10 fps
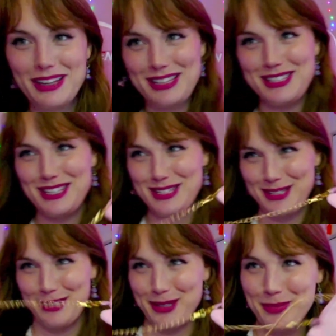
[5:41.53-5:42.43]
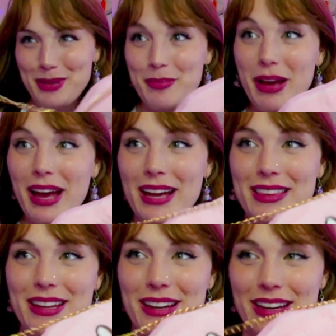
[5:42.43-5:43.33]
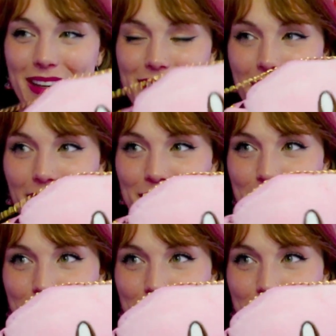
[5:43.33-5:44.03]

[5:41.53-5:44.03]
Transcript: It's this Kirby bag that I had gotten